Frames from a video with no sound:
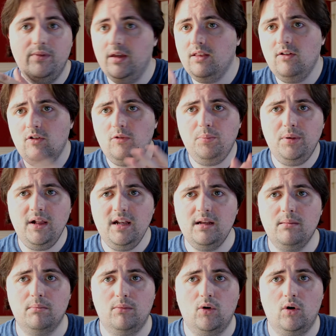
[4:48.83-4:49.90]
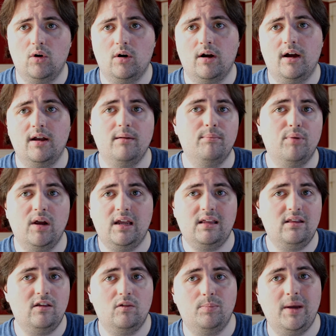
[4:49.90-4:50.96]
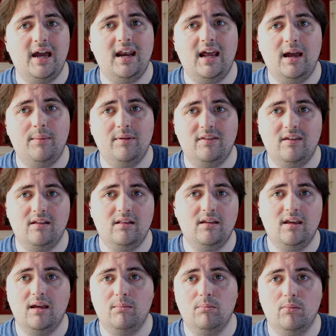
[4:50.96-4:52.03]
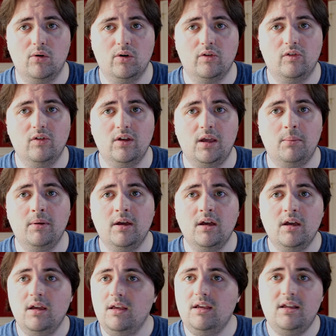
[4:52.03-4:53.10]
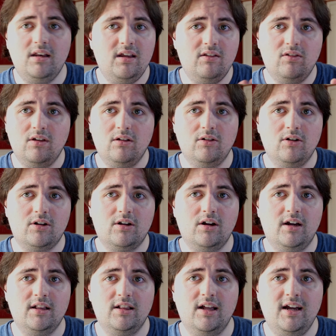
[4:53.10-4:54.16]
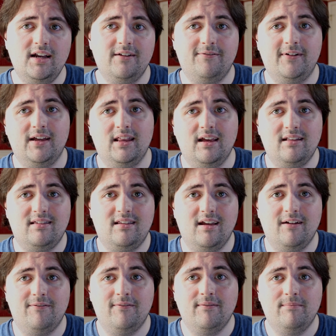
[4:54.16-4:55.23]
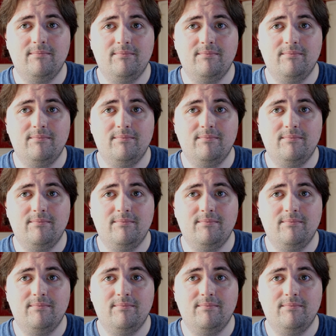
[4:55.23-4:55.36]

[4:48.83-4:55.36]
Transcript: And there's plenty more on breaking these bad habits and getting more sleep. You can easily look online to find that stuff.